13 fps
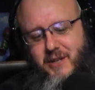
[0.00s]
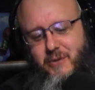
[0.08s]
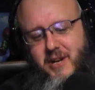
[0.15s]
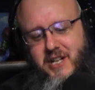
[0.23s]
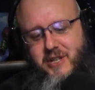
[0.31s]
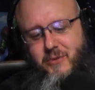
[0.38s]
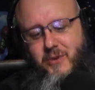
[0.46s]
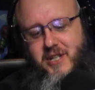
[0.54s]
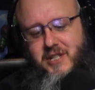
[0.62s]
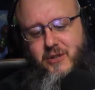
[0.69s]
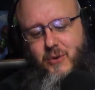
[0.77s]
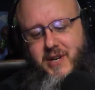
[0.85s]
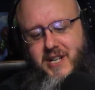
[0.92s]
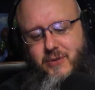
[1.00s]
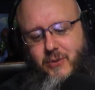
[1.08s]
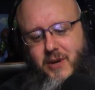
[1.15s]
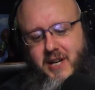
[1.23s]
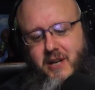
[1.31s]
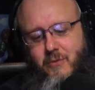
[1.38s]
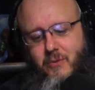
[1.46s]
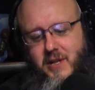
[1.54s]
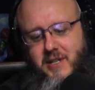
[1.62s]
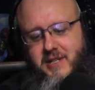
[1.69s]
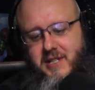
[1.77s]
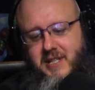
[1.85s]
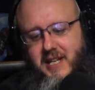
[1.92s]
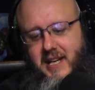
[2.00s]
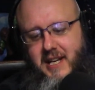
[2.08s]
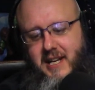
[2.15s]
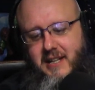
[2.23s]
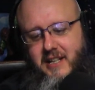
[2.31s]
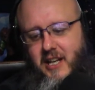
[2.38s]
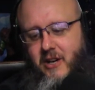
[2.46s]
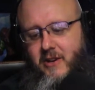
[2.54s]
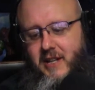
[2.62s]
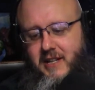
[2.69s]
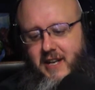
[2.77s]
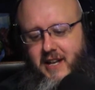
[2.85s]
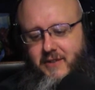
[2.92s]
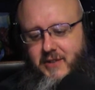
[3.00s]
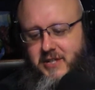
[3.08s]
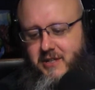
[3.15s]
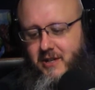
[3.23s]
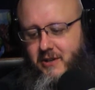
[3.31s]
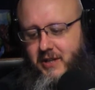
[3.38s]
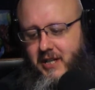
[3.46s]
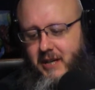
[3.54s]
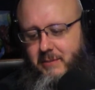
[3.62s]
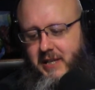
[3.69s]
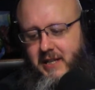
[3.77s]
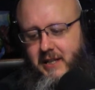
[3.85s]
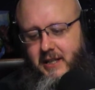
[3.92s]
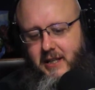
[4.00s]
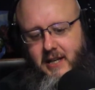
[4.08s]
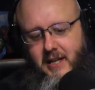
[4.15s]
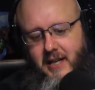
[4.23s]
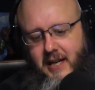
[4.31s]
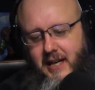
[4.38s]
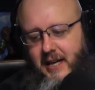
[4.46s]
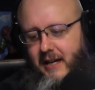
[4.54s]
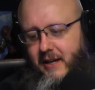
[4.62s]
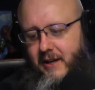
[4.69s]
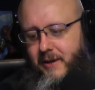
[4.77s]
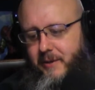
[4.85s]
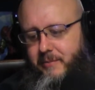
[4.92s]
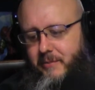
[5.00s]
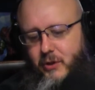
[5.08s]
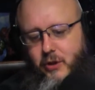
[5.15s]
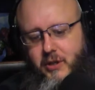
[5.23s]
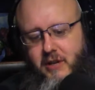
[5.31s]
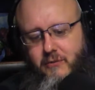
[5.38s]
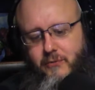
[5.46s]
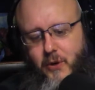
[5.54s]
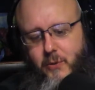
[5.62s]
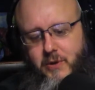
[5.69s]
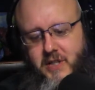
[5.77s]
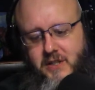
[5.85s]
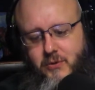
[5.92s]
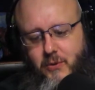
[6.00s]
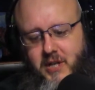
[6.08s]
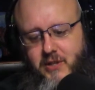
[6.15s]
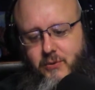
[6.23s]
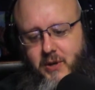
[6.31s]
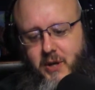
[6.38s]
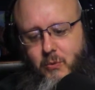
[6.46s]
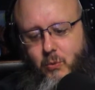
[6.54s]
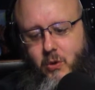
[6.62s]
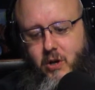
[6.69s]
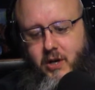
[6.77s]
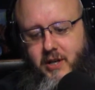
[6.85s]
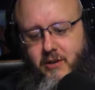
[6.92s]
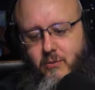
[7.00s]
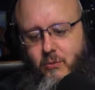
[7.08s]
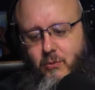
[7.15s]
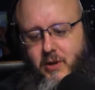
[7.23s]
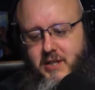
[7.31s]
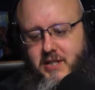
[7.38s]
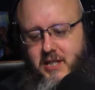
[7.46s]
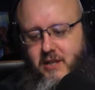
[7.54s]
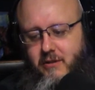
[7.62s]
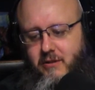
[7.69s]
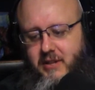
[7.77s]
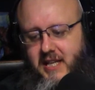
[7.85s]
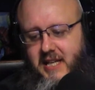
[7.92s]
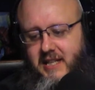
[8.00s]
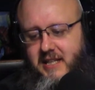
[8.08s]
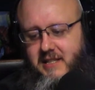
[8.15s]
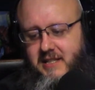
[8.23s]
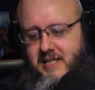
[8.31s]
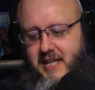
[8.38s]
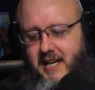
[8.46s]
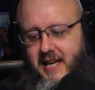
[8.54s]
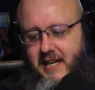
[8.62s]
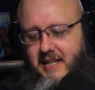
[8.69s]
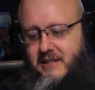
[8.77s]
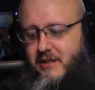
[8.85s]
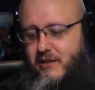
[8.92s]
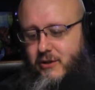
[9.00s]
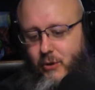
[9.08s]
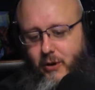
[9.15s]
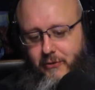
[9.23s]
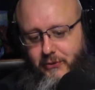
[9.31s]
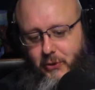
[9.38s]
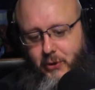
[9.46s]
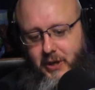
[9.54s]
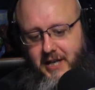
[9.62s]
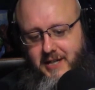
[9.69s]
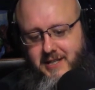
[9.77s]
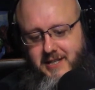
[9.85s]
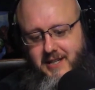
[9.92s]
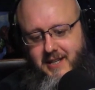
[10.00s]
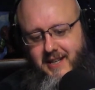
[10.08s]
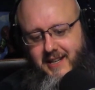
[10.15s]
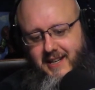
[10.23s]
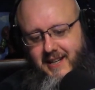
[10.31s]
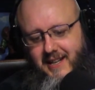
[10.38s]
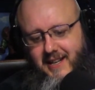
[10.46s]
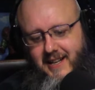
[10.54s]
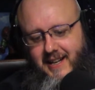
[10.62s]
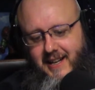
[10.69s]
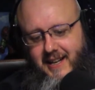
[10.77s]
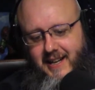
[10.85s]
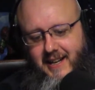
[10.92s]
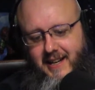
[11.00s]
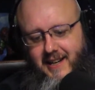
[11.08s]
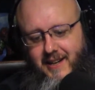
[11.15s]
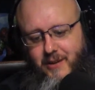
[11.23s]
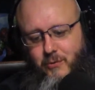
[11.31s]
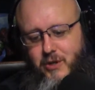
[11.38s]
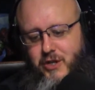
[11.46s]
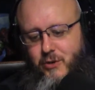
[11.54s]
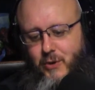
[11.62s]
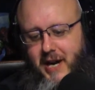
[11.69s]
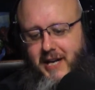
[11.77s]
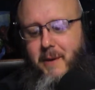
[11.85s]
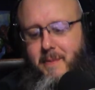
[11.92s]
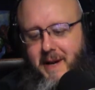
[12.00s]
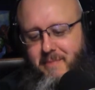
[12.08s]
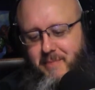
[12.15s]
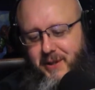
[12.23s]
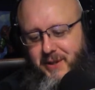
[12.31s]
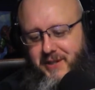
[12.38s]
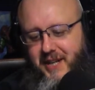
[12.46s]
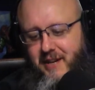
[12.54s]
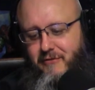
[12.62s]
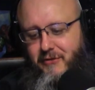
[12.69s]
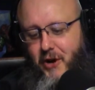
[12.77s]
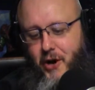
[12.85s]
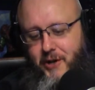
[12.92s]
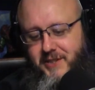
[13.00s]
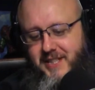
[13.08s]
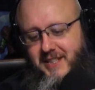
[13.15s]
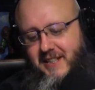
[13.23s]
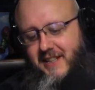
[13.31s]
question was 2020 was the year that none of us saw coming. Looking forward to 2021, what do you think is in store for us? Would you recommend building a vault? And then